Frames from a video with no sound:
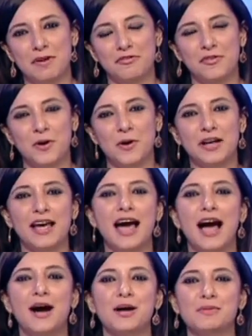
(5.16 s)
MF
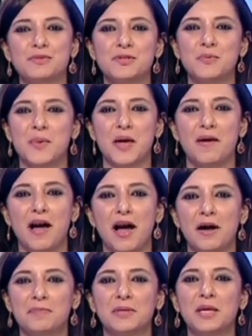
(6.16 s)
Corner. I'm Sumaira
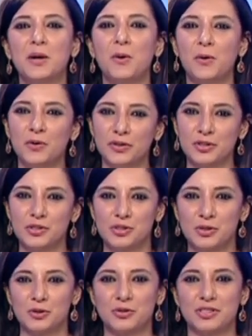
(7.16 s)
Abdi. On the
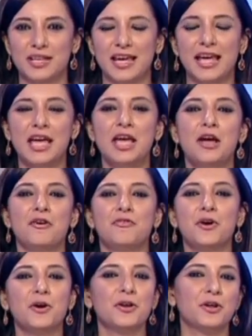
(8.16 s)
show today,
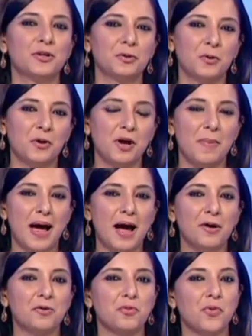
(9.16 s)
we're going to talk
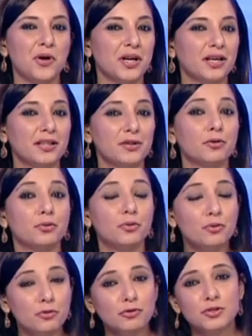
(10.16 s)
about what are the
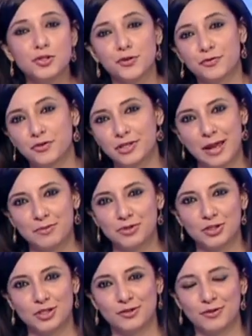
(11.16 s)
rules of
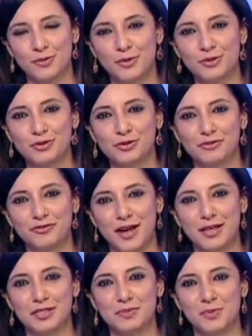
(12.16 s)
redemptions for mutual
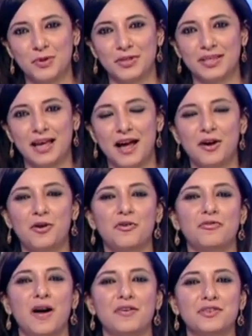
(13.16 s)
funds. Mohit Gang,
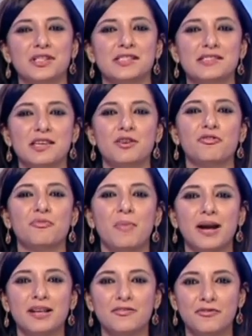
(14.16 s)
co-founder and CEO of
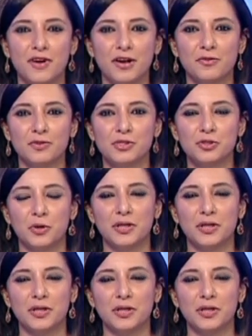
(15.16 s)
Moneyfront, will